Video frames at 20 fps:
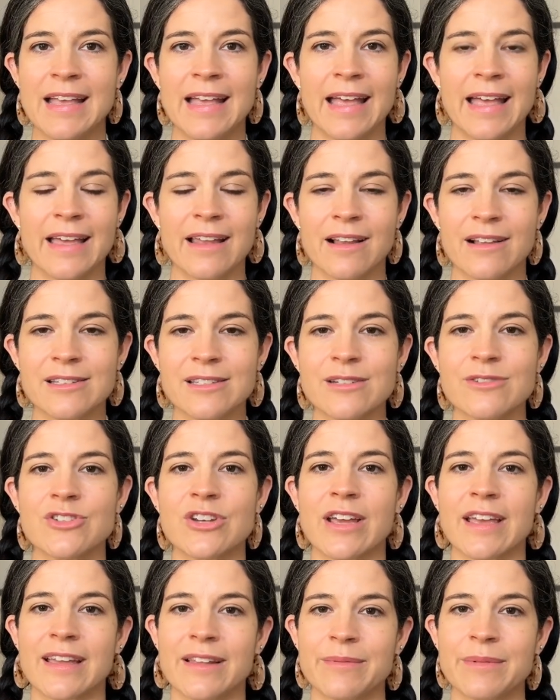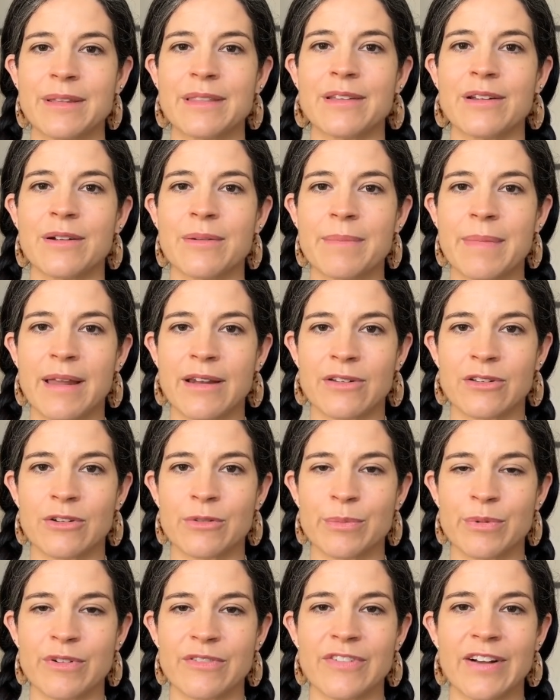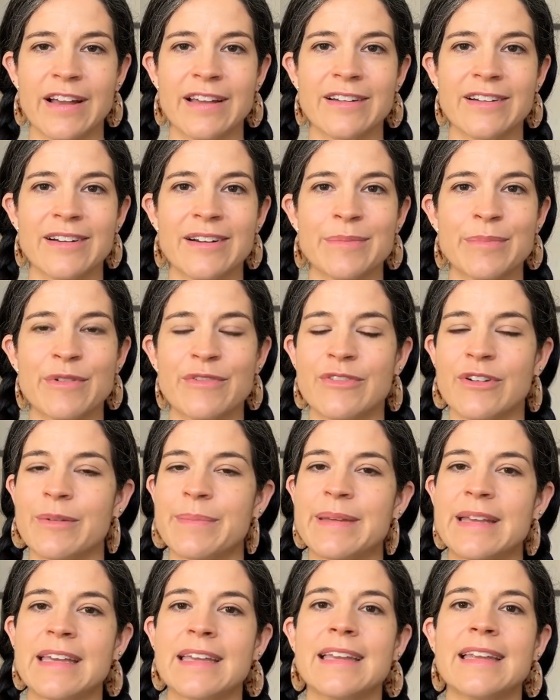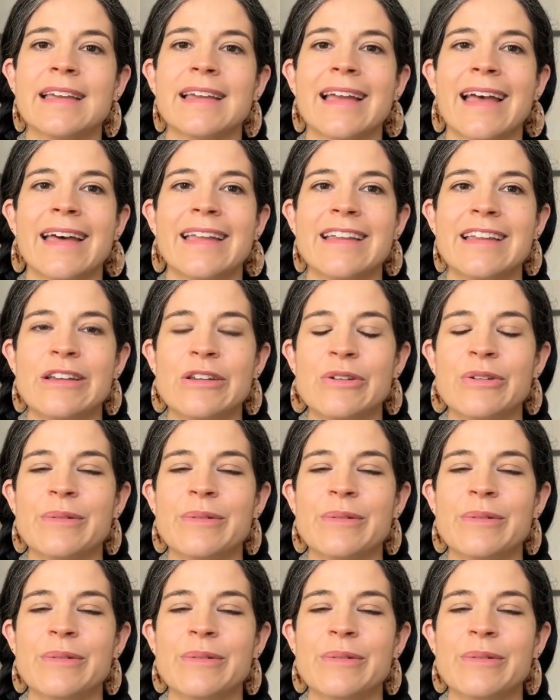And also check in with your medical provider before beginning any new